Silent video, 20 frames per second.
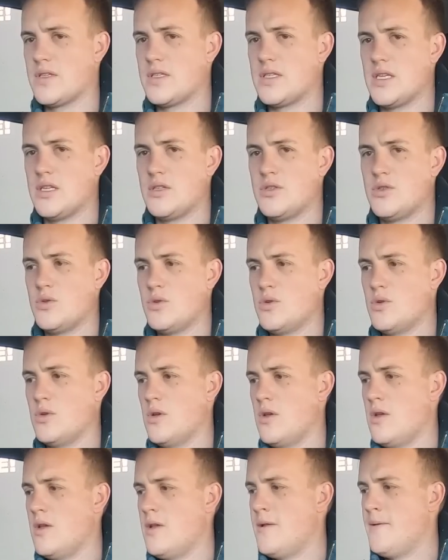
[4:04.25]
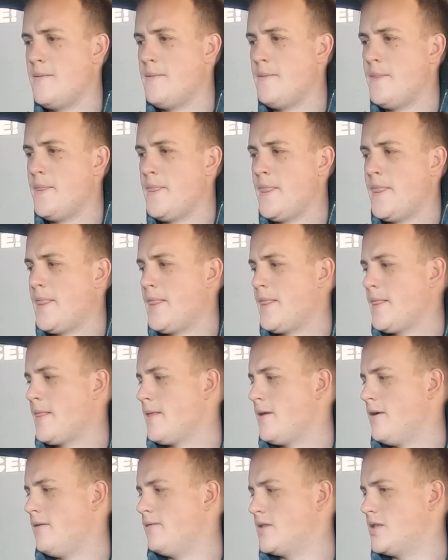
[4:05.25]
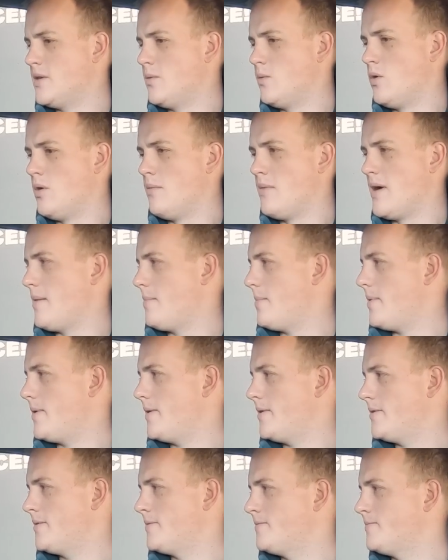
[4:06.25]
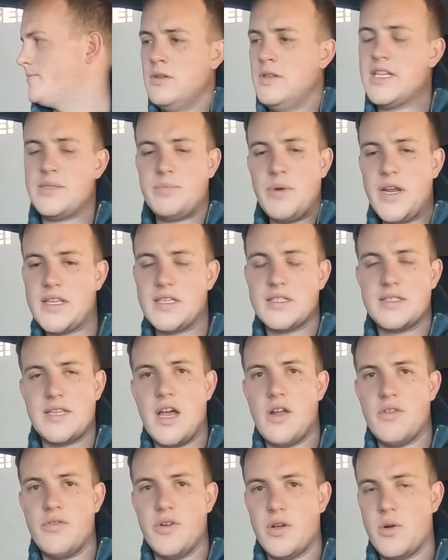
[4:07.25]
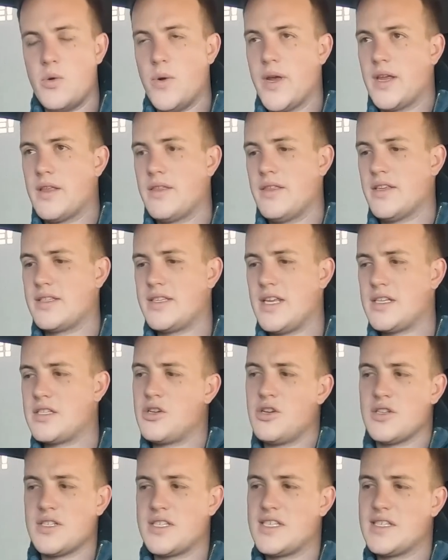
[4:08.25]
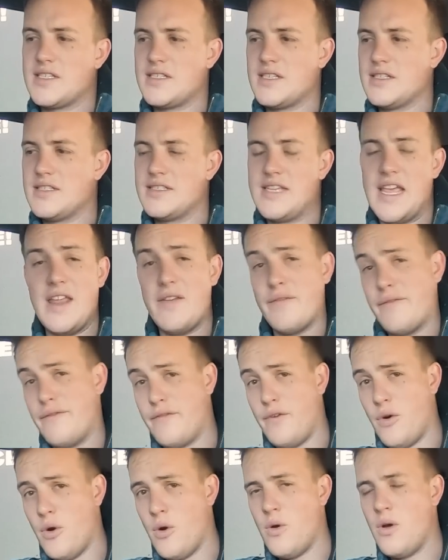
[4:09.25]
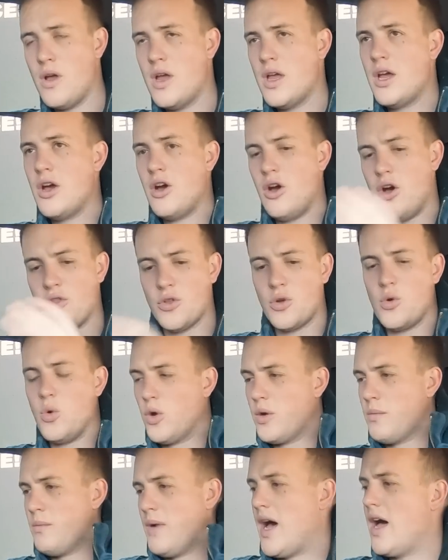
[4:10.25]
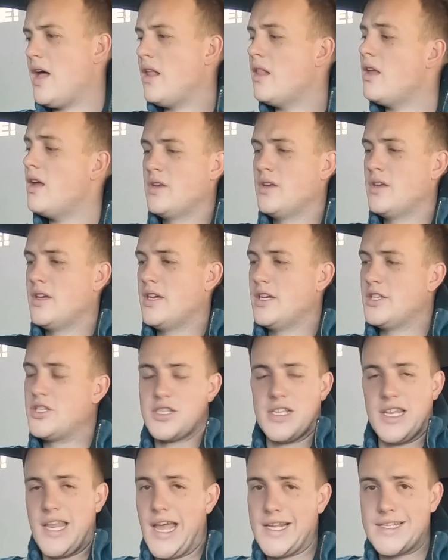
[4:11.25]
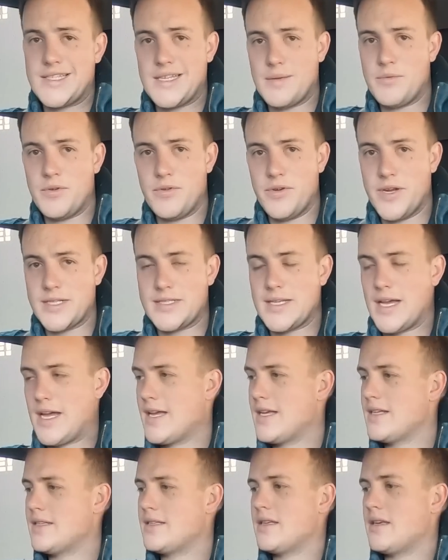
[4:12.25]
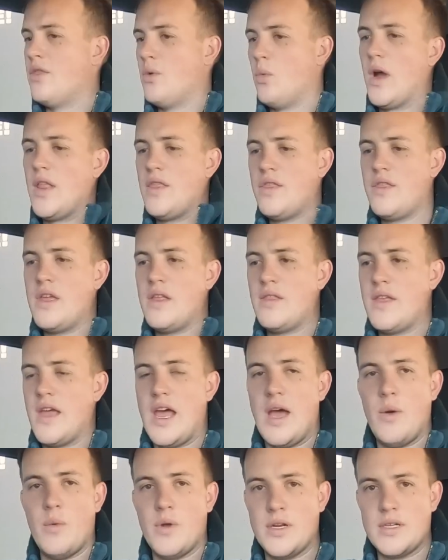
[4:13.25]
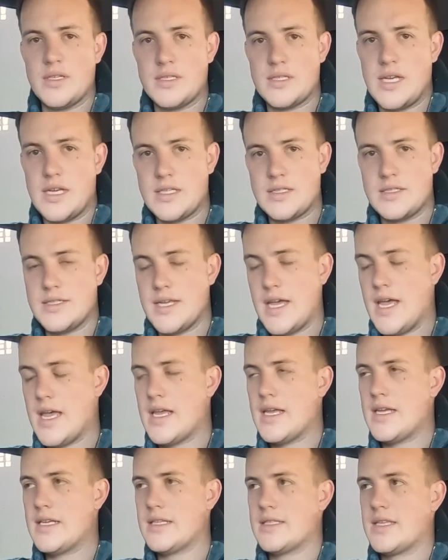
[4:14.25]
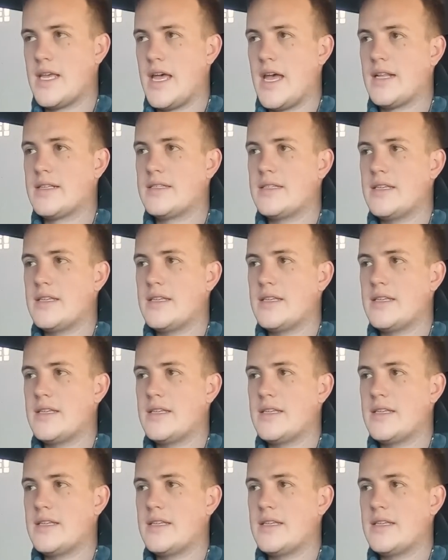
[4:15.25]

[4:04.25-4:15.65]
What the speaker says: thing to obviously warm up. Let's break this down real quick. This does a consistent 10-4 on the quarter mile. It just lights up the rear tires. The one thing that I want to discuss today is that,